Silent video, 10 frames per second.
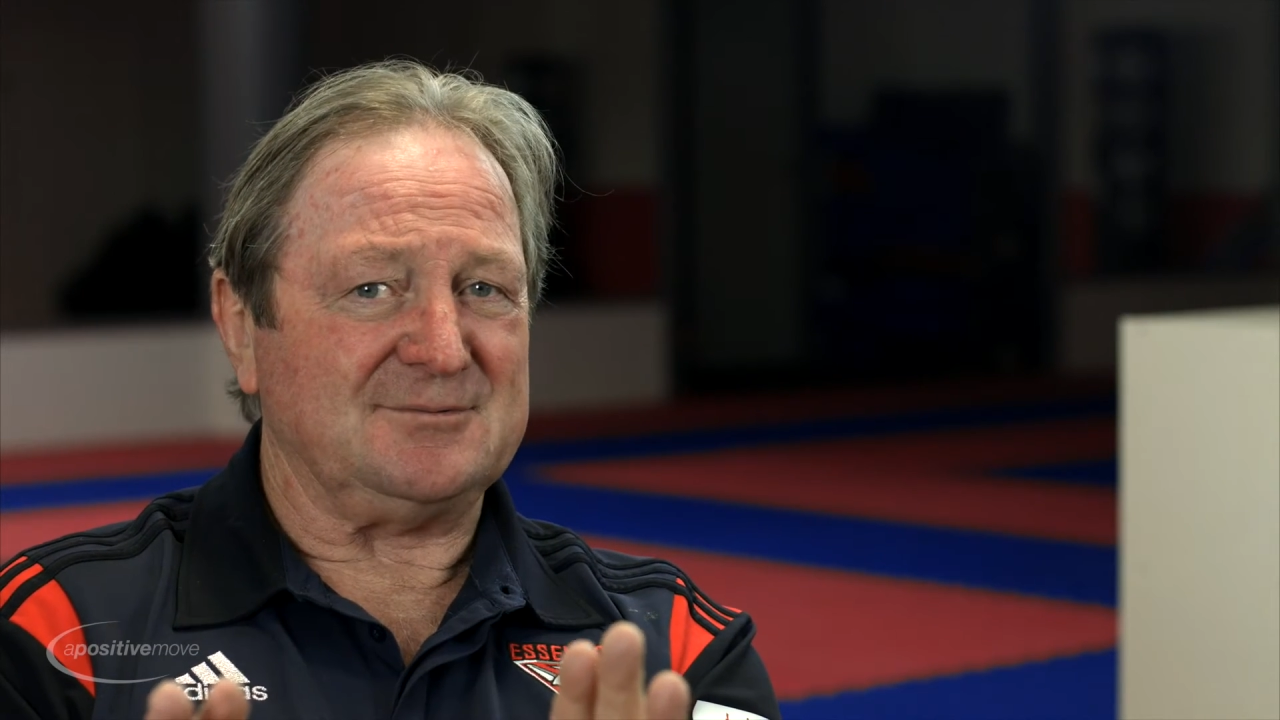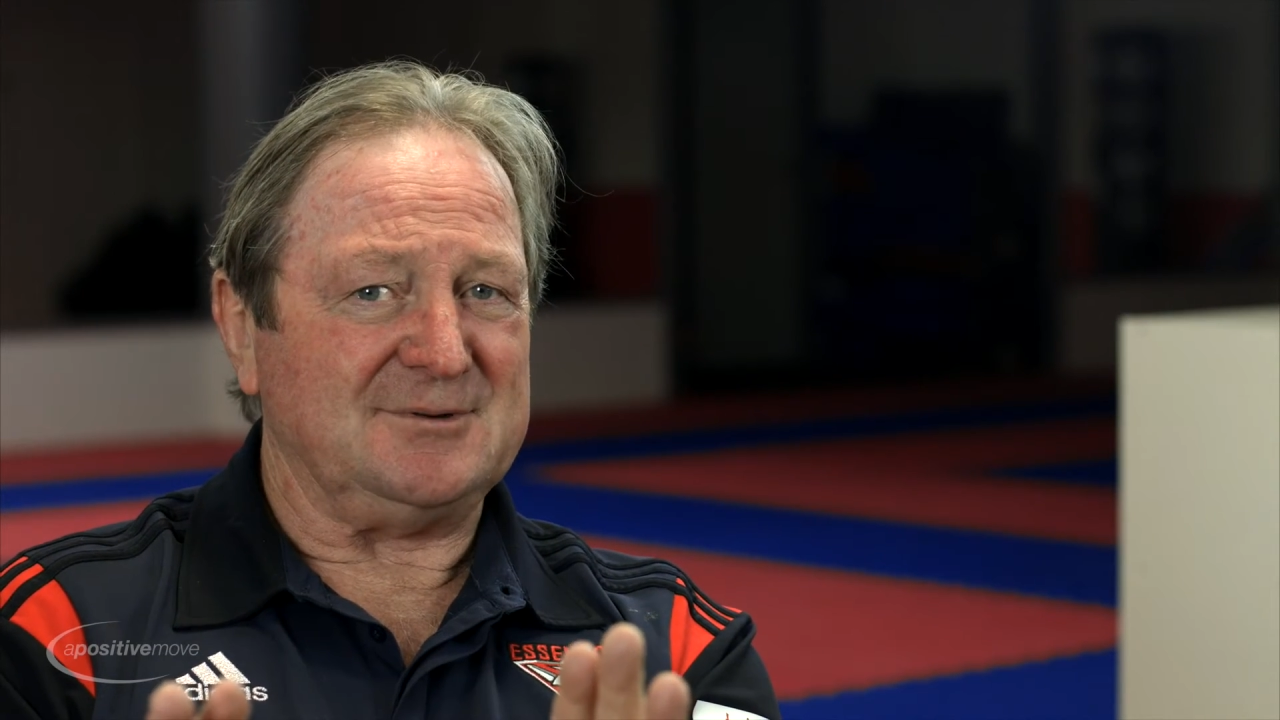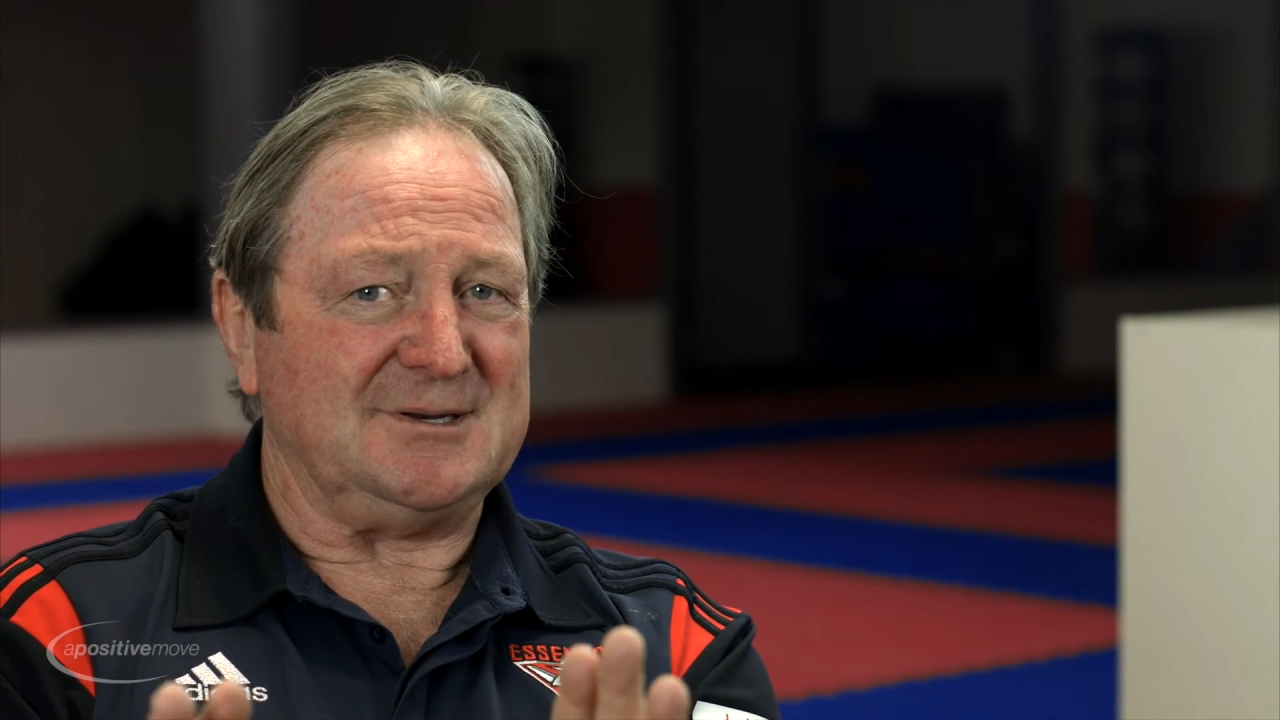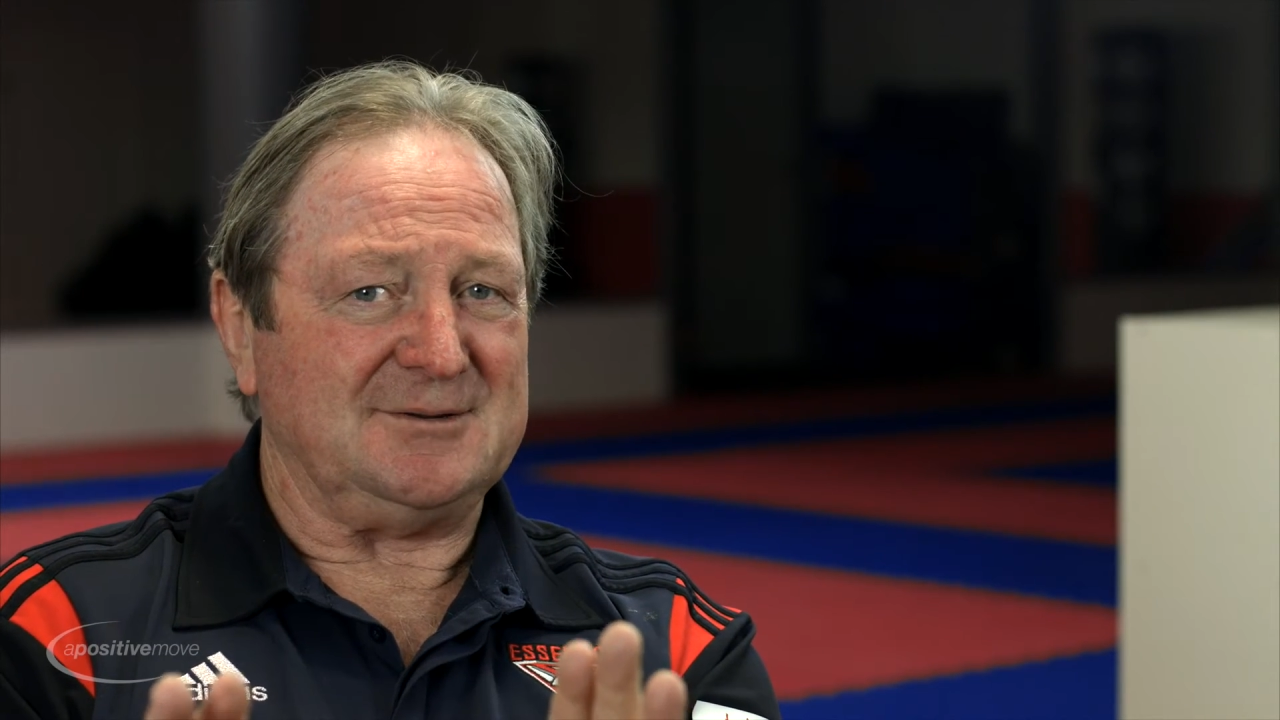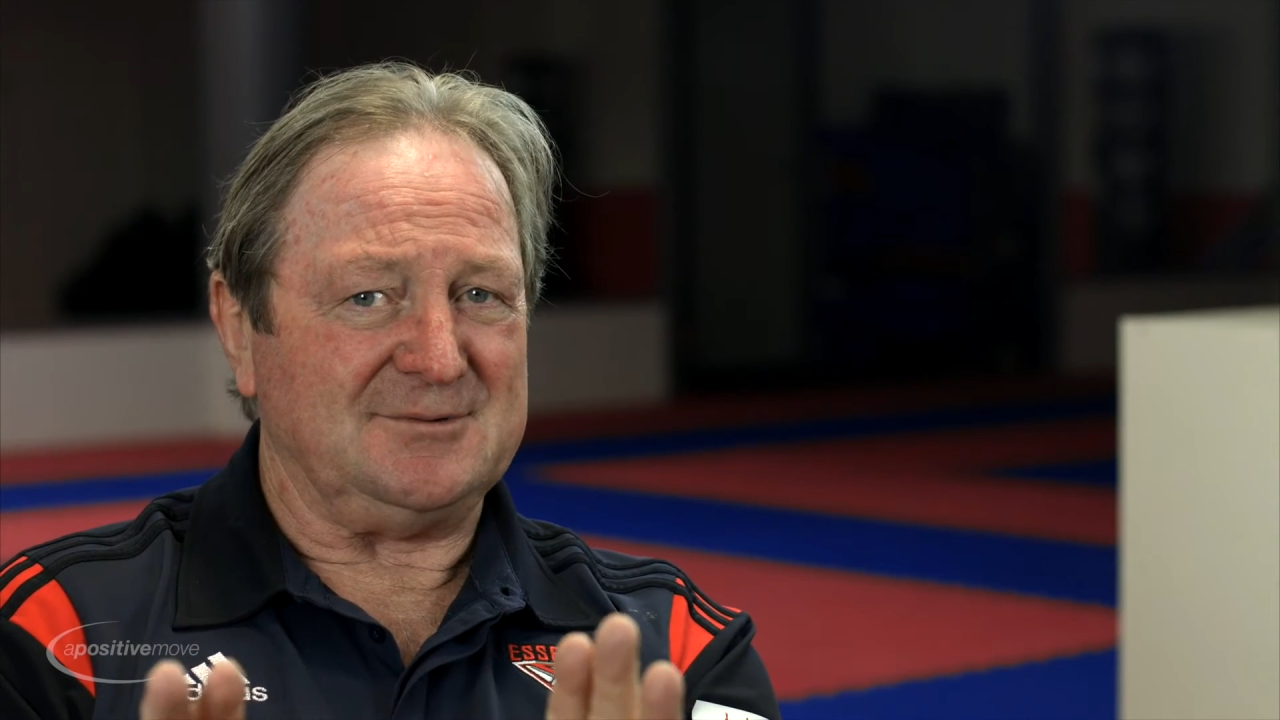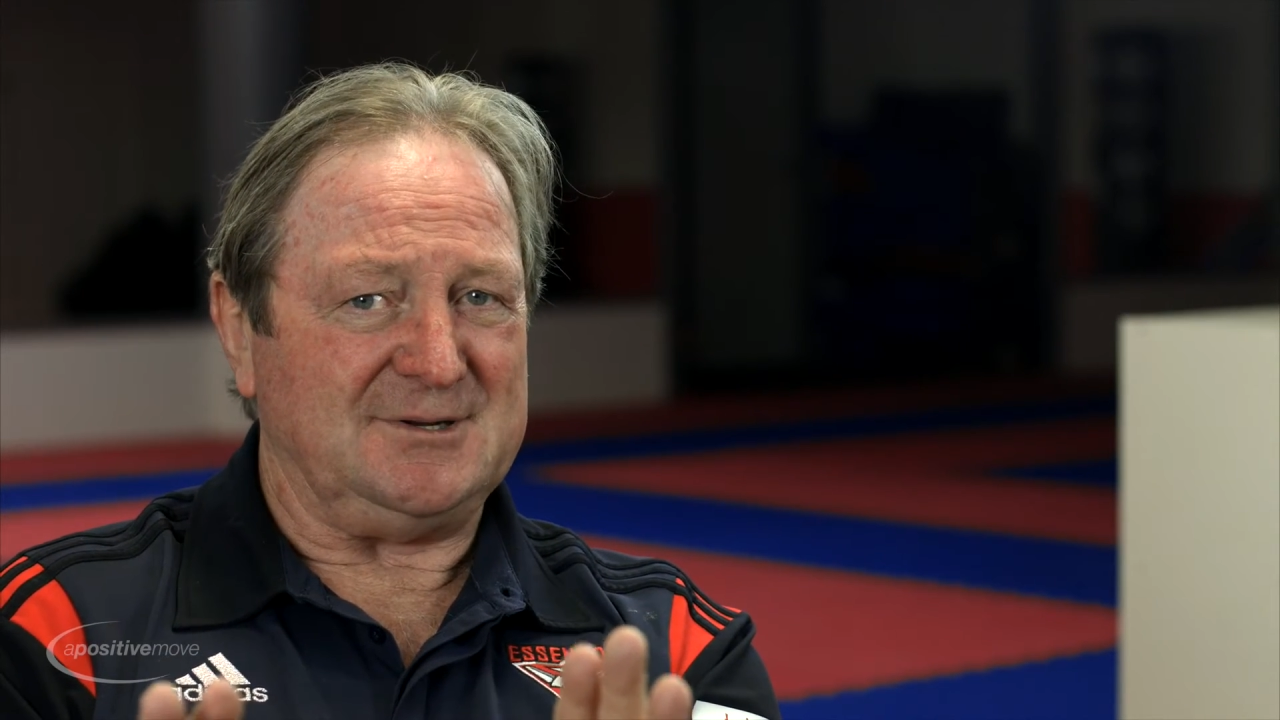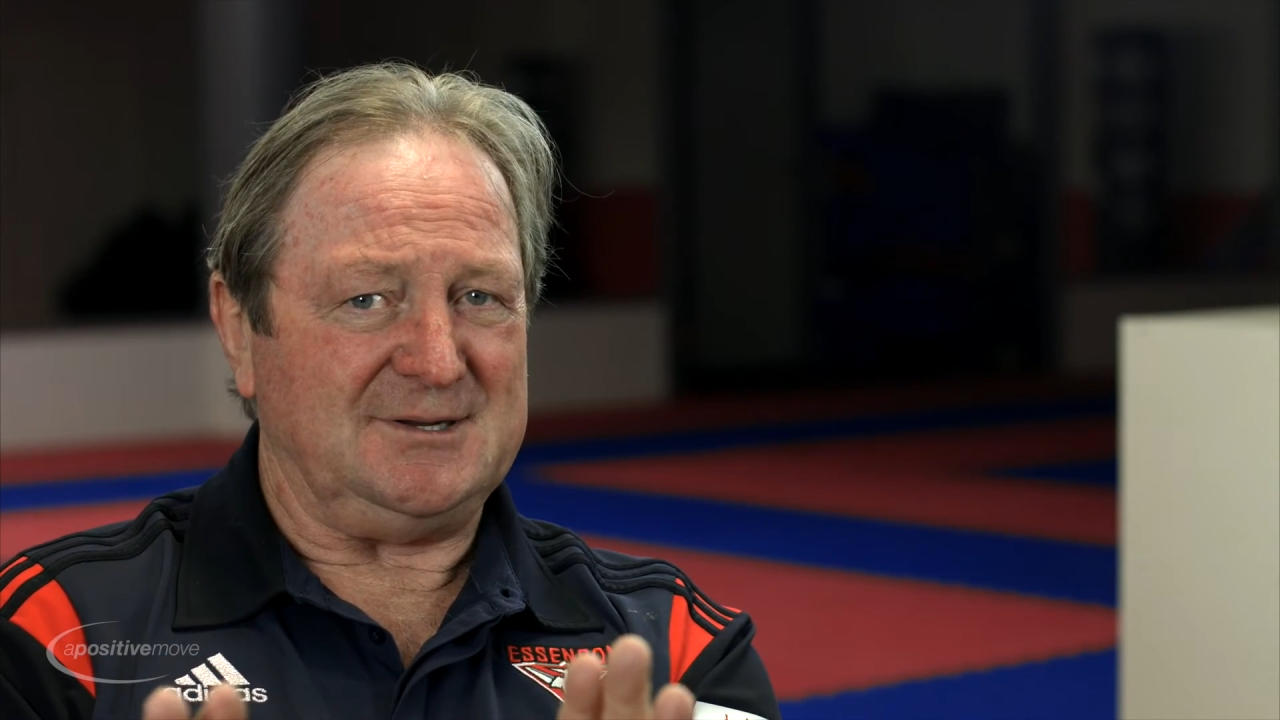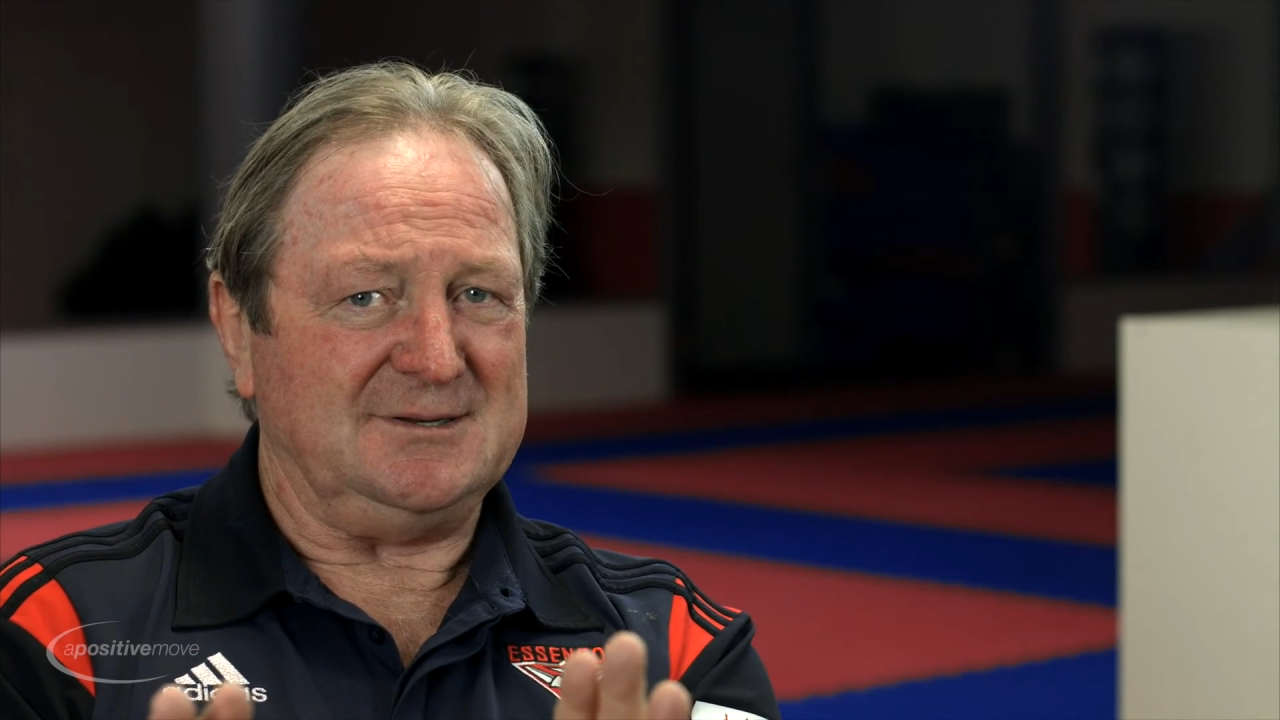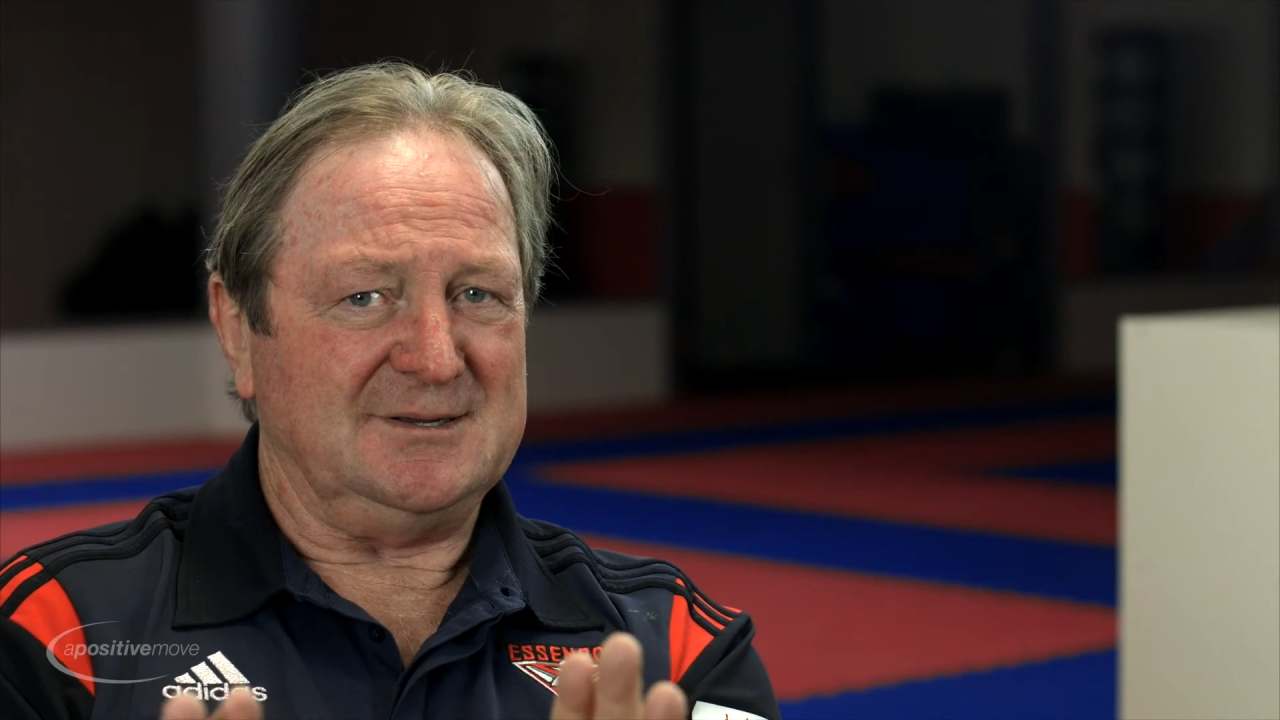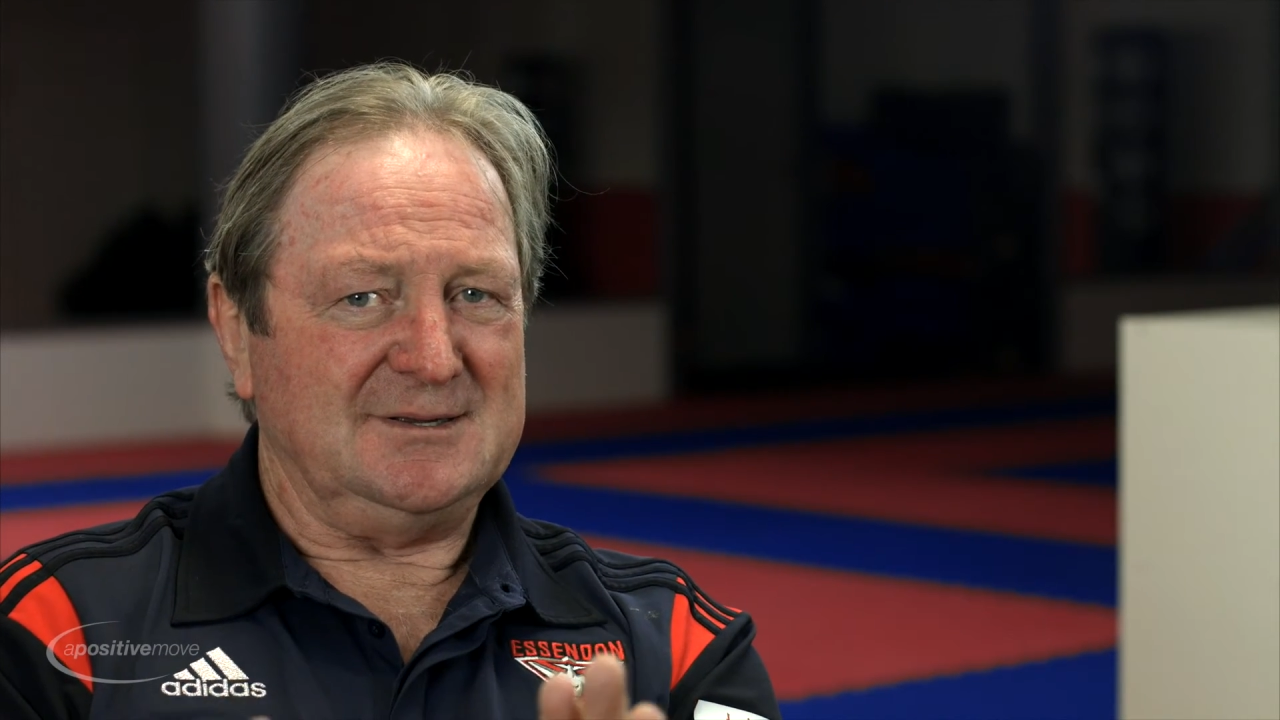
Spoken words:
really read.